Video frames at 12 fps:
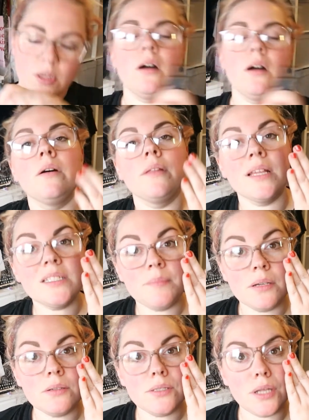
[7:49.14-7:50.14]
Oh, that
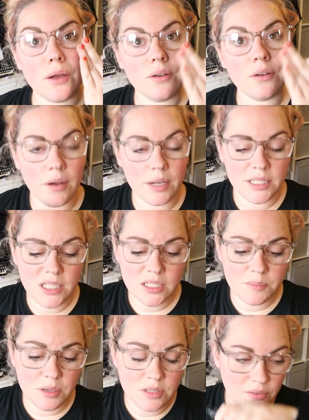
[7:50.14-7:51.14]
smells so nice. That
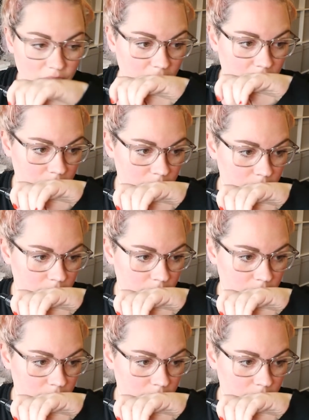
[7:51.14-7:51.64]
smells lovely.